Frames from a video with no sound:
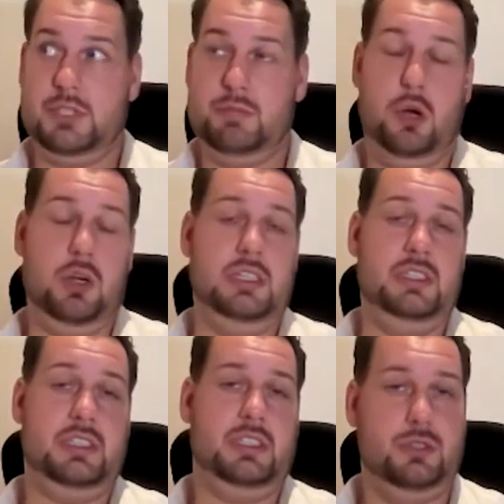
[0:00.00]
small
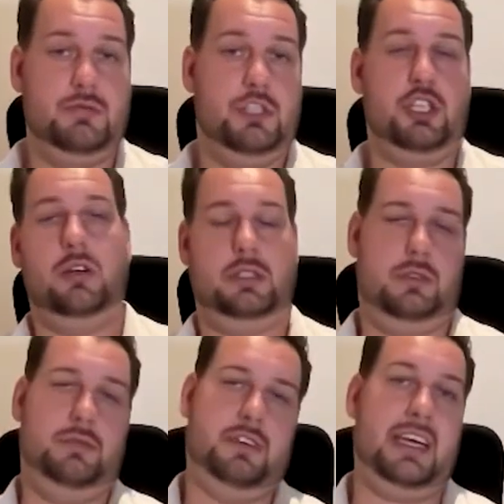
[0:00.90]
institutes which are
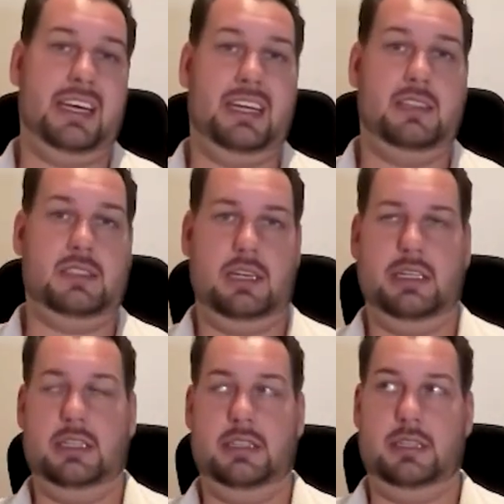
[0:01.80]
also faking
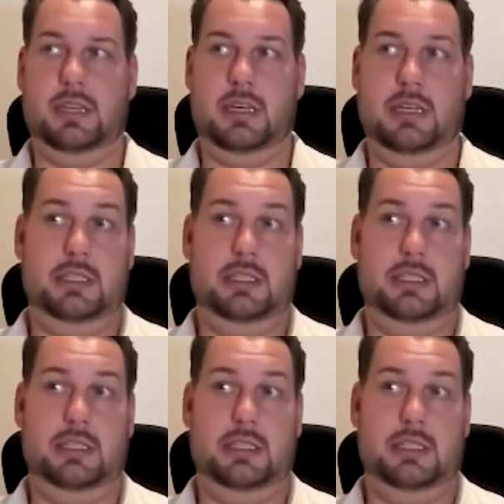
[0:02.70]
studies uh,